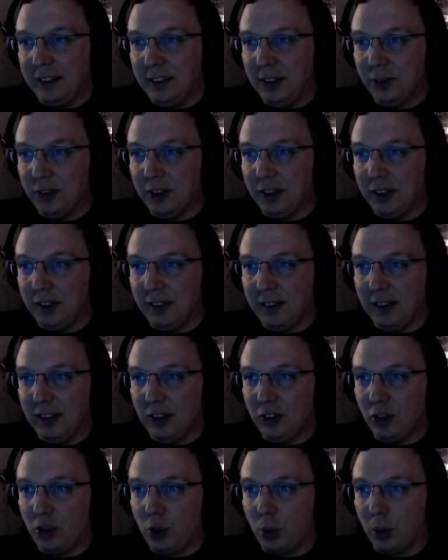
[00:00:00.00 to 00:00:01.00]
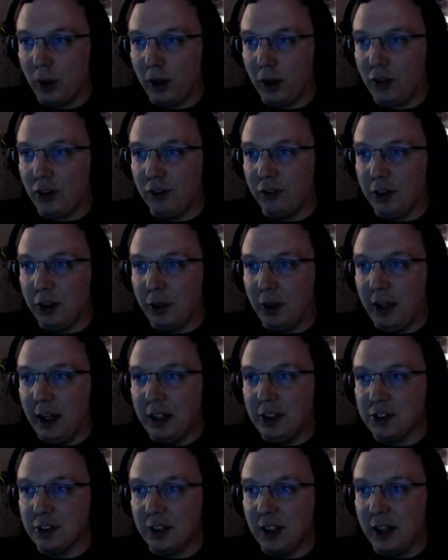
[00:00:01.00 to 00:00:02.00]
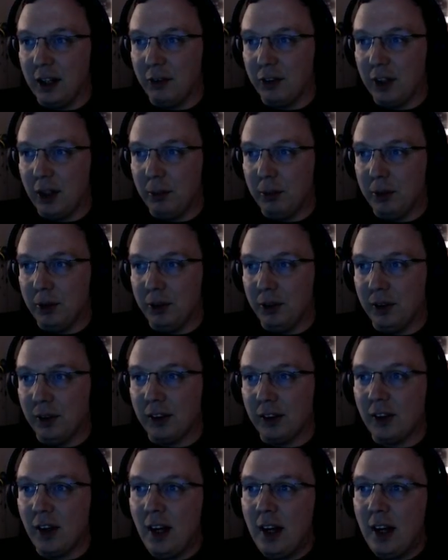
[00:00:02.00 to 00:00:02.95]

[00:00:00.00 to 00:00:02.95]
using these quirks of your engine, I was able to do it.